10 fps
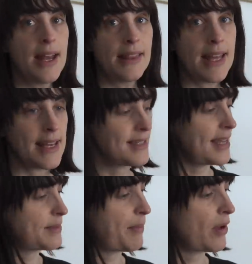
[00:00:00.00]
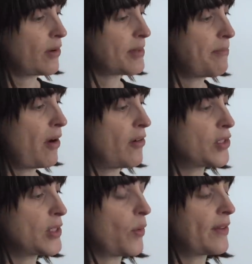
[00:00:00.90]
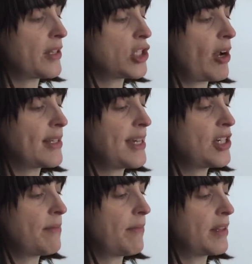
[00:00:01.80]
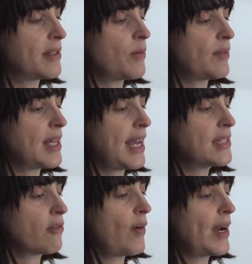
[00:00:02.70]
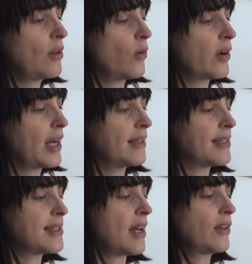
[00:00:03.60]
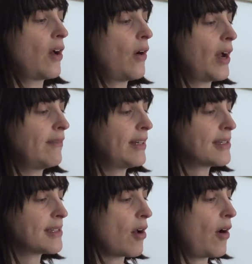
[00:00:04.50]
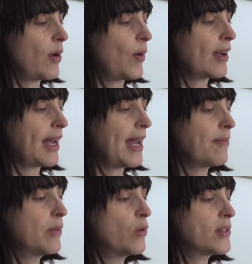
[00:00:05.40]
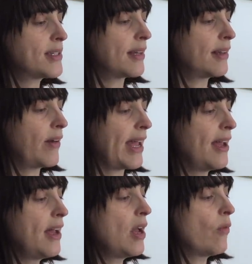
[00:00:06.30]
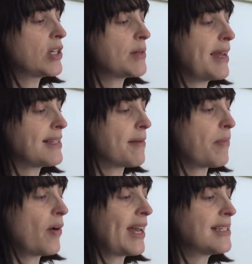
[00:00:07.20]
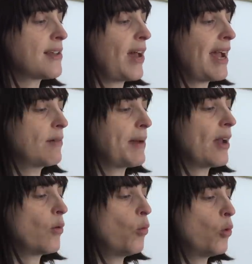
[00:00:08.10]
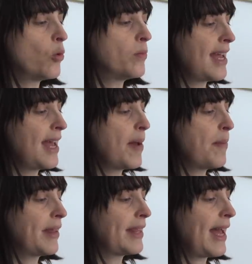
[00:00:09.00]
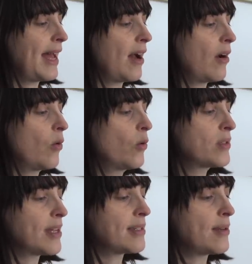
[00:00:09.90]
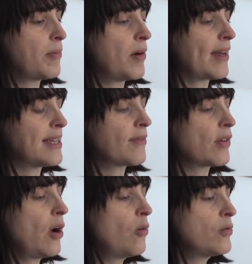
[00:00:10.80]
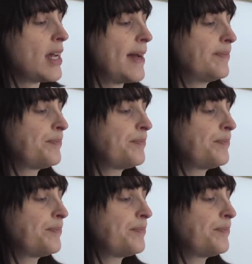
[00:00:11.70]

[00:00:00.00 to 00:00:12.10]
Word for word: This is because March is one of the transition months. With days growing longer and the sun higher in the sky, we are getting more sunlight, which means that pockets of air are being warmed, but there are also still pockets of cold air.